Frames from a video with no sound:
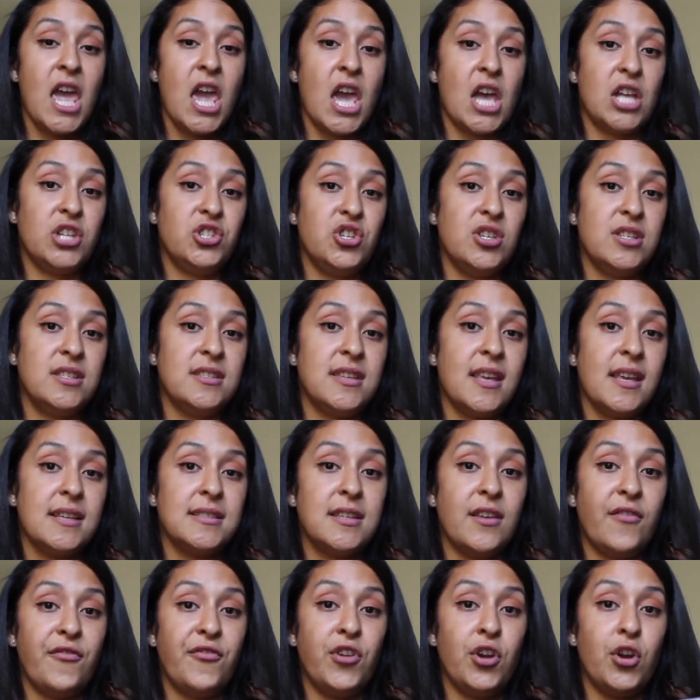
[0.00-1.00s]
And she
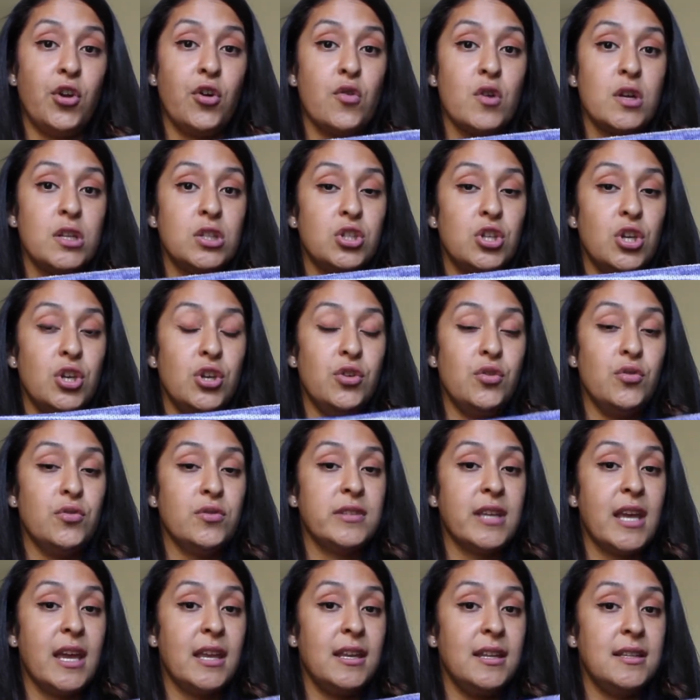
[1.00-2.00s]
says if you're going to
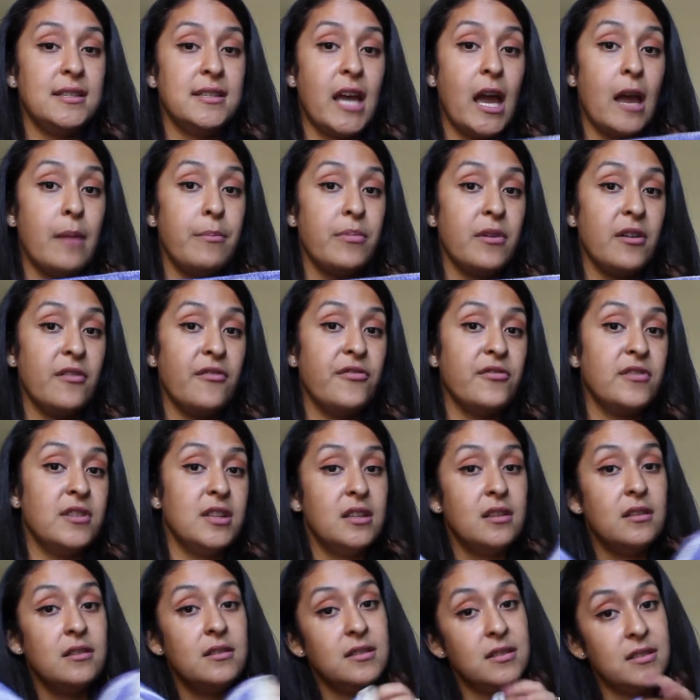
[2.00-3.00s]
use any type of
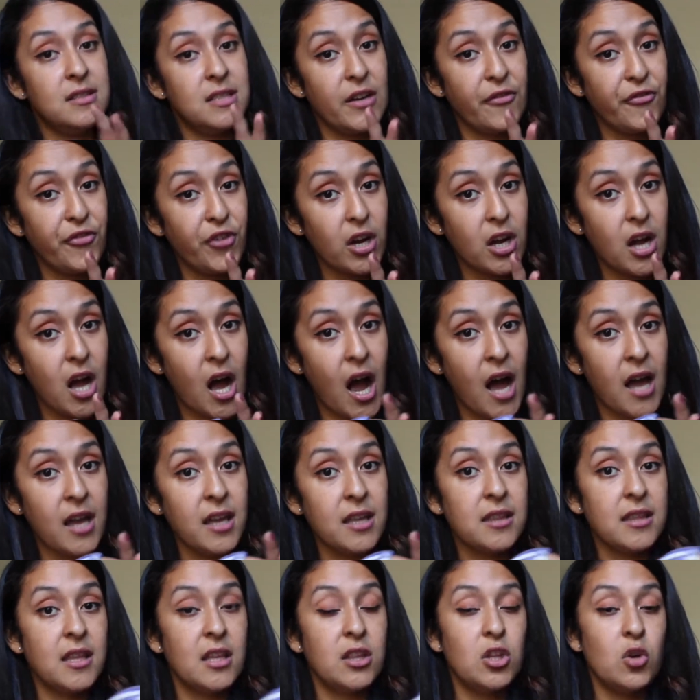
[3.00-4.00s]
different
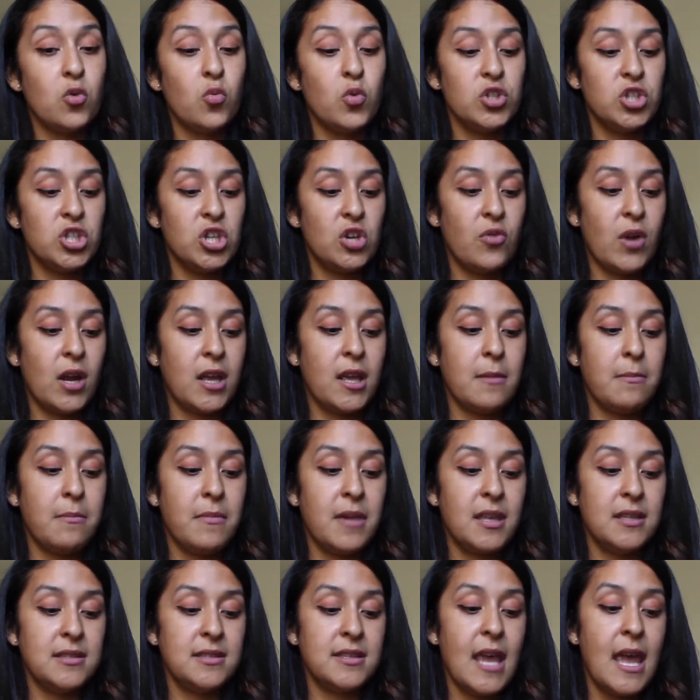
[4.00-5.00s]
cotton than the one she
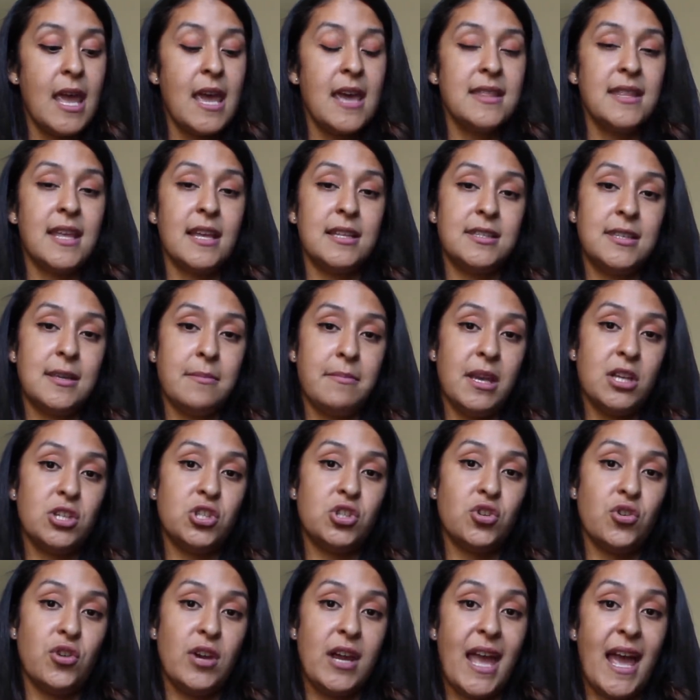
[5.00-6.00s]
recommends, that to make
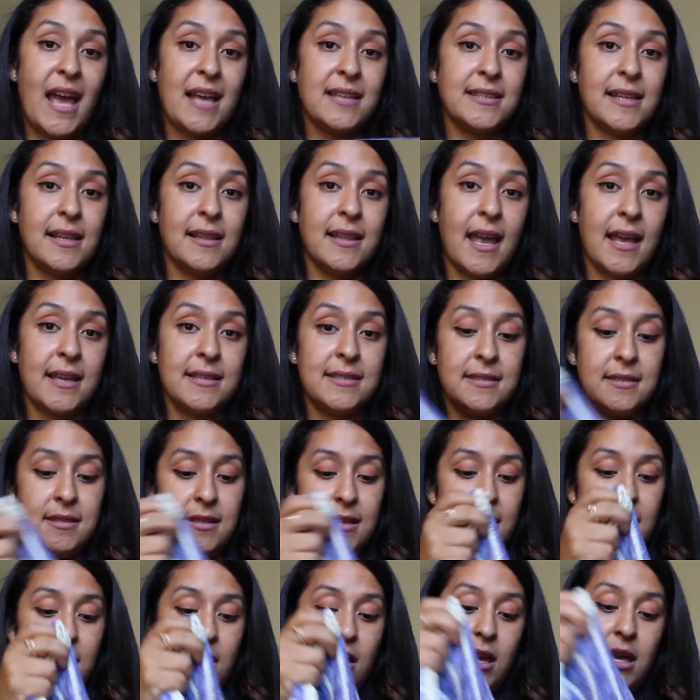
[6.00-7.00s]
sure it has
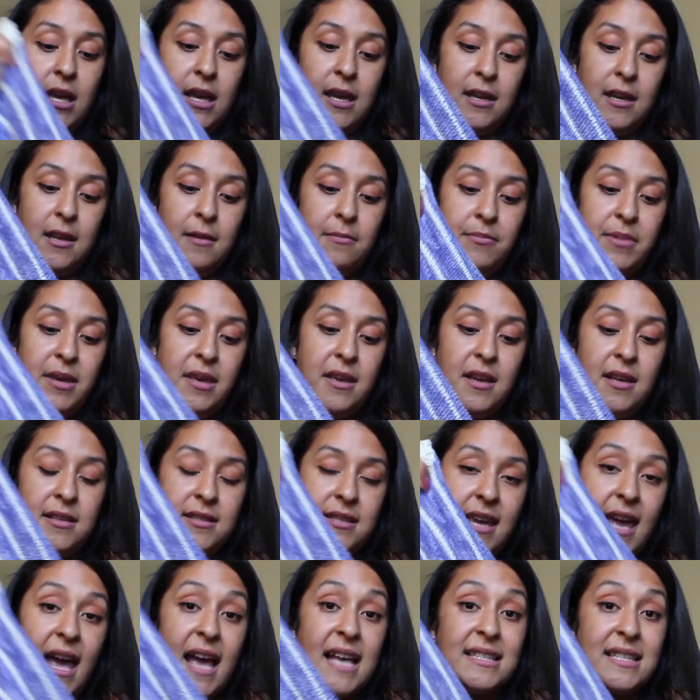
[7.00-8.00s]
elastic in it, because
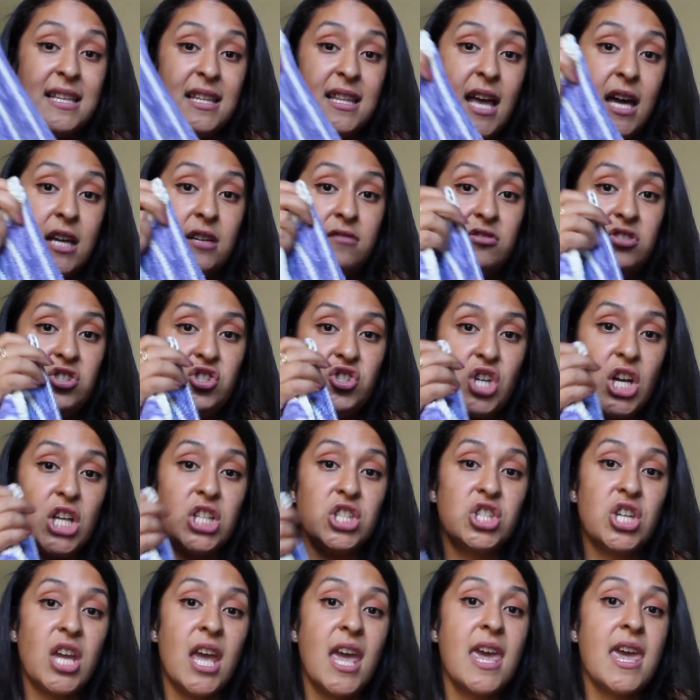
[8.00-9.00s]
it has a lot of
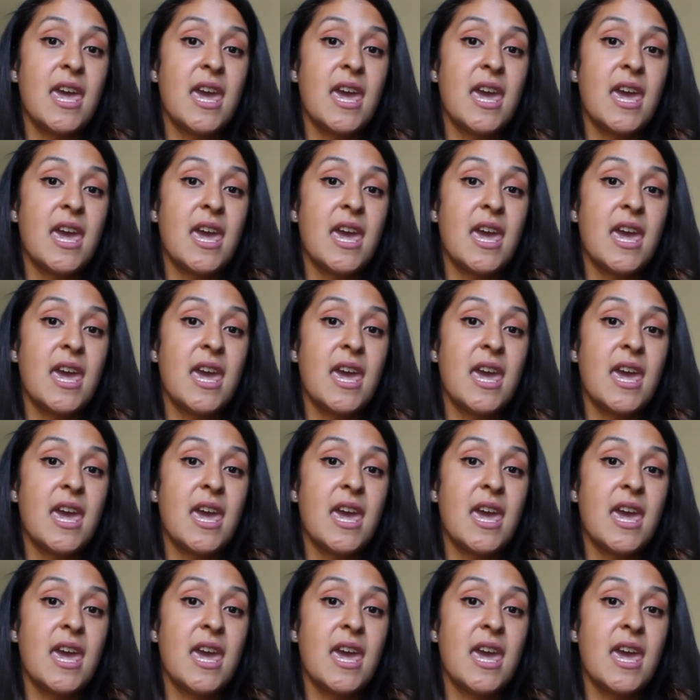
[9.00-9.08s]
stretch,